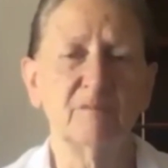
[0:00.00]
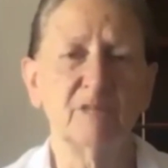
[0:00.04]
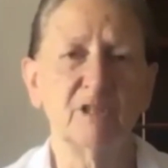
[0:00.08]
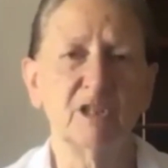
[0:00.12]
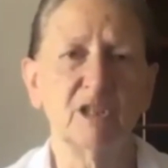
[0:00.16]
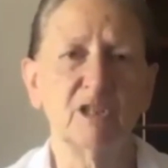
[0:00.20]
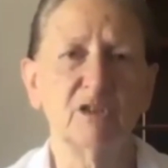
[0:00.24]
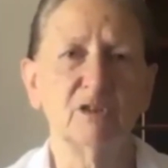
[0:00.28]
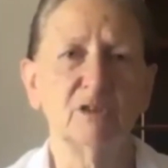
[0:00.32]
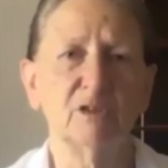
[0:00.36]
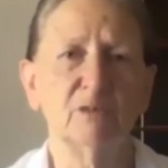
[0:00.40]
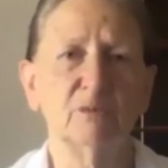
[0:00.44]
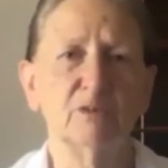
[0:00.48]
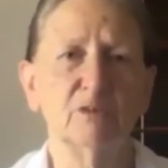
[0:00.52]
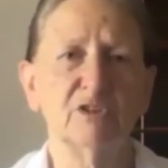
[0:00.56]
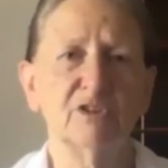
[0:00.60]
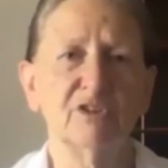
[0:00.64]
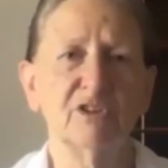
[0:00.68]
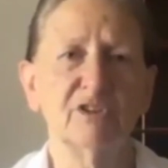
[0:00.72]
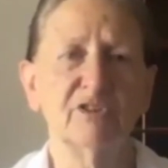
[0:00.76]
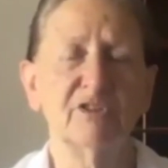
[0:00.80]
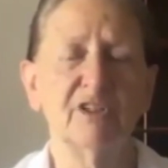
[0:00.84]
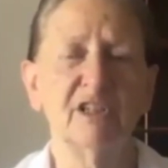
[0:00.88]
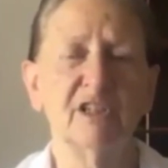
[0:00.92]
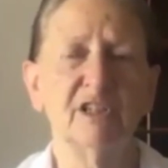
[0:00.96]
was
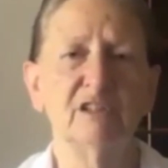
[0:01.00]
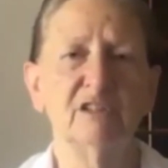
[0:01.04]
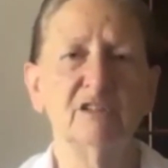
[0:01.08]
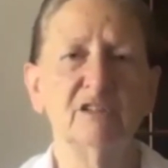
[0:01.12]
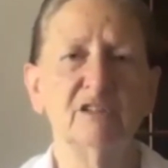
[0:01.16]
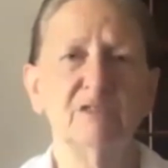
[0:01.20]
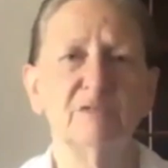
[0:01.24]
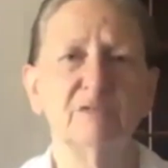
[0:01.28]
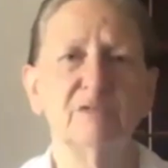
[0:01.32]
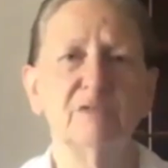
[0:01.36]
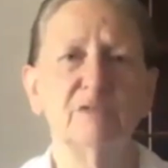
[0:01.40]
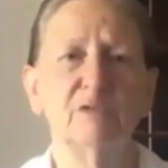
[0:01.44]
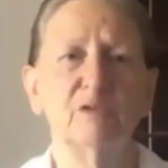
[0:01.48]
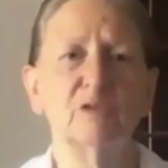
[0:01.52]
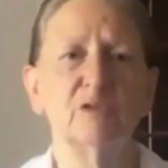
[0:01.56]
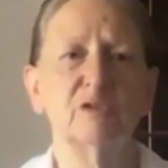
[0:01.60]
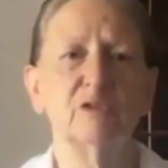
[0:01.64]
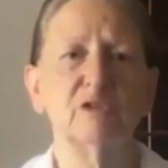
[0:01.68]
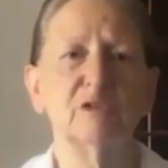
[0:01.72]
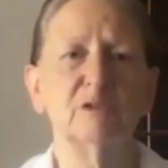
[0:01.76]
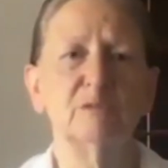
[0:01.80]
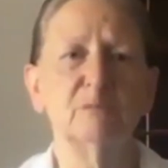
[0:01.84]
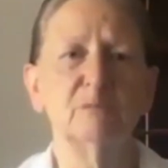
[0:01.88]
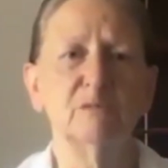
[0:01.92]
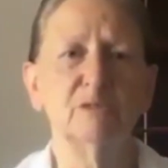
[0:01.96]
arraigned
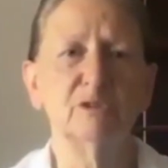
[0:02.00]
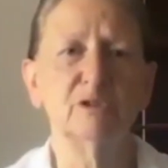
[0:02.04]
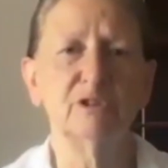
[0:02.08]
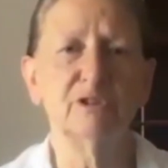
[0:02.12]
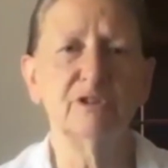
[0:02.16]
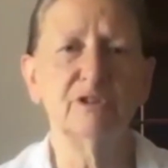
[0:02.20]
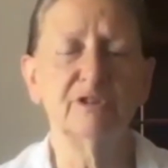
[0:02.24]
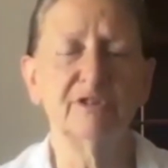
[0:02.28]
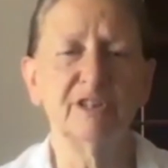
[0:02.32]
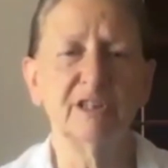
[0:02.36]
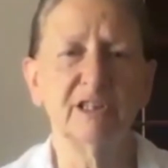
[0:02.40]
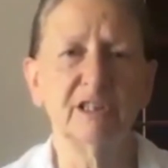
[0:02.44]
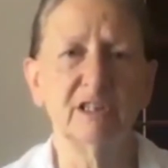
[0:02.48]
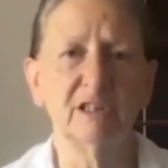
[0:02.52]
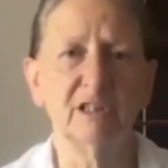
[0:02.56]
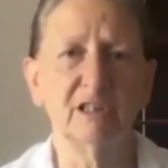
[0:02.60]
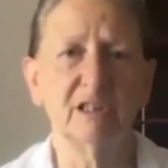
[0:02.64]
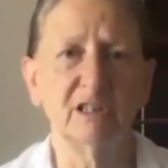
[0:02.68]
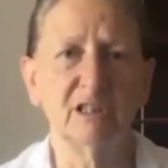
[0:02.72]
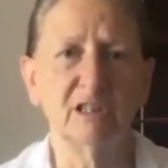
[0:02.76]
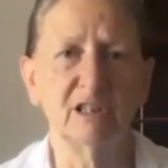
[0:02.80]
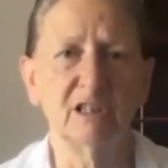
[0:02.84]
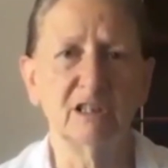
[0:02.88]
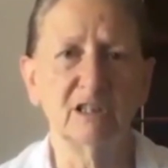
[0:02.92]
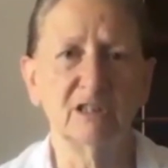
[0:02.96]
for murdering
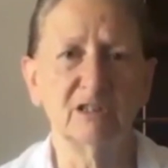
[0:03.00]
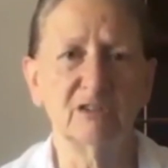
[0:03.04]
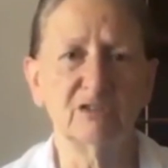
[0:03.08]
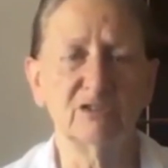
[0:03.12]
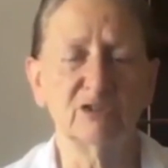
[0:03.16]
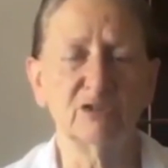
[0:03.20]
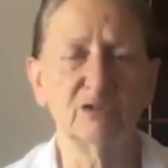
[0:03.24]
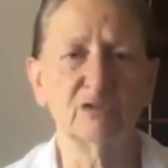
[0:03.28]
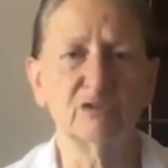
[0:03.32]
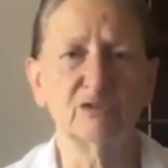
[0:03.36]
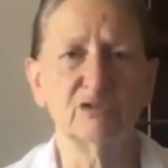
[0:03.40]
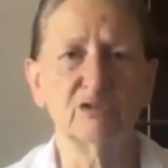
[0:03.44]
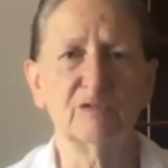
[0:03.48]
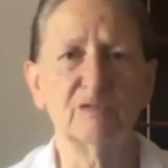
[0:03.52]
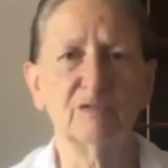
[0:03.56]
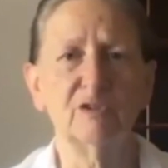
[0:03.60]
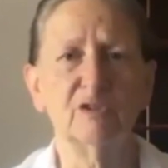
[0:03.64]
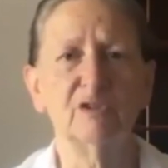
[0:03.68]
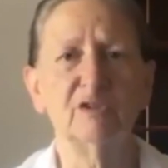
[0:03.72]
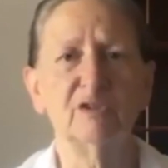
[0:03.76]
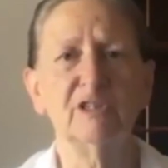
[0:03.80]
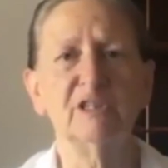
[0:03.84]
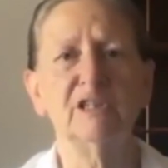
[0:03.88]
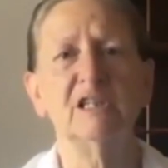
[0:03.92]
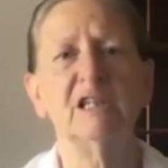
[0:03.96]
George
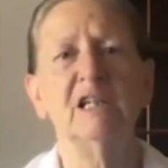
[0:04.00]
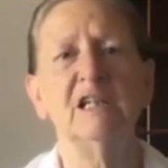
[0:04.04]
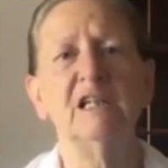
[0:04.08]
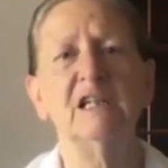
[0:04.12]
Floyd,